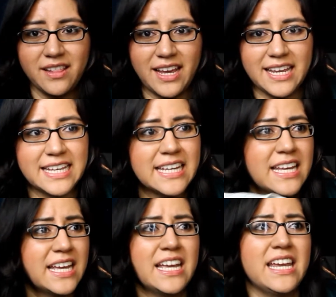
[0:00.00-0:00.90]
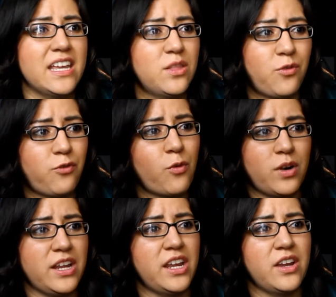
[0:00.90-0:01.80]
like in the
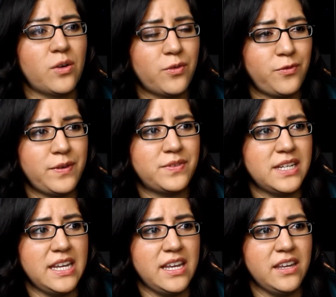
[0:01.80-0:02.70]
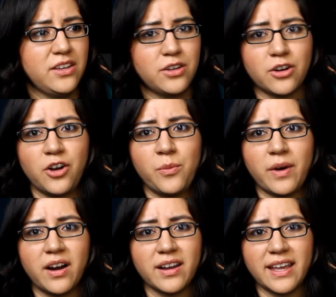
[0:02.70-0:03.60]
40 or 50 euro
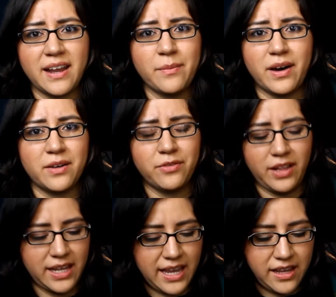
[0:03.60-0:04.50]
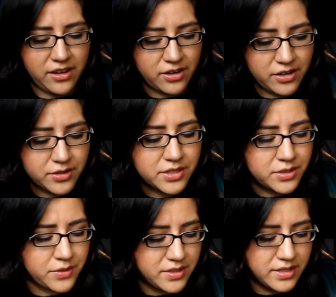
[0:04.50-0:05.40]
mark, and I bought it for like 8 euros.
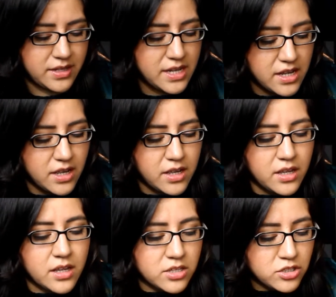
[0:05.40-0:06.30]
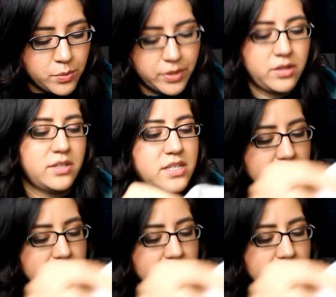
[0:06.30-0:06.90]
So it was a super good